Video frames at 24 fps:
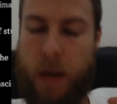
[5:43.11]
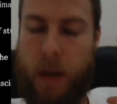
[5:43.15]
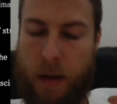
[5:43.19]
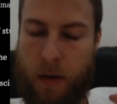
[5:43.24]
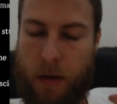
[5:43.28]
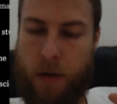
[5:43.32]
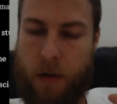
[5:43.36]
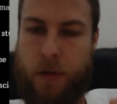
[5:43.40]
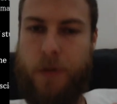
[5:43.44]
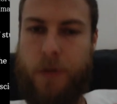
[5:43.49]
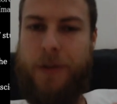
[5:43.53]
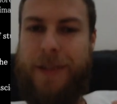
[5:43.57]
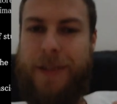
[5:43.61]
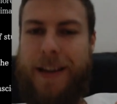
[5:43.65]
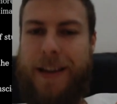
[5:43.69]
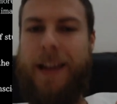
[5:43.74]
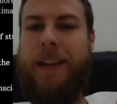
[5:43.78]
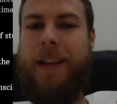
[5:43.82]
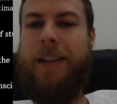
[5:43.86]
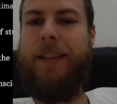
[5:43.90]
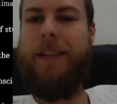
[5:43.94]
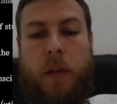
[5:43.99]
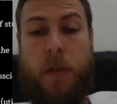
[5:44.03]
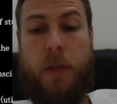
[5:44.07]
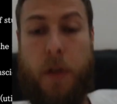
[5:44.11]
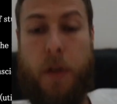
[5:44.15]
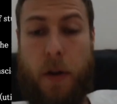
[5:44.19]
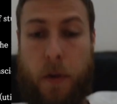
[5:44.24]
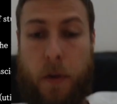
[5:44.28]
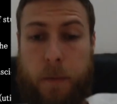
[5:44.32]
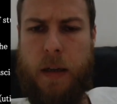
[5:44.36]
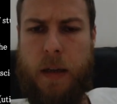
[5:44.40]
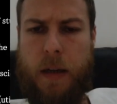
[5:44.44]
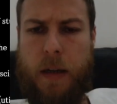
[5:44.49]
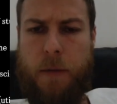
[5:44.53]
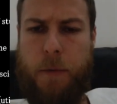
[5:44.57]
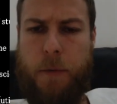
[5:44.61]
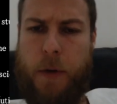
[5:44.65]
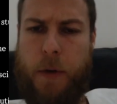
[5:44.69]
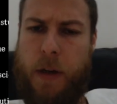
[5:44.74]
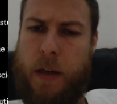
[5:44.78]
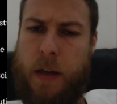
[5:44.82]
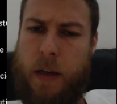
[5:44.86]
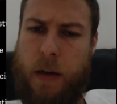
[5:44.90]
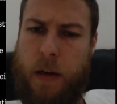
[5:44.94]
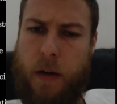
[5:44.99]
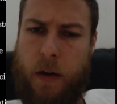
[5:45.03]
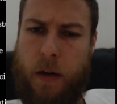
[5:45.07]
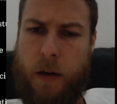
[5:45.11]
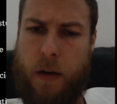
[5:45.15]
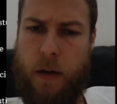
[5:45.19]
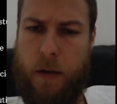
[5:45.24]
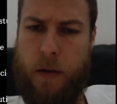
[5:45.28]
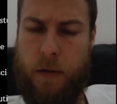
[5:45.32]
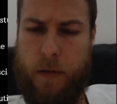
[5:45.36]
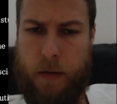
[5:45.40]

can understand. So I've written here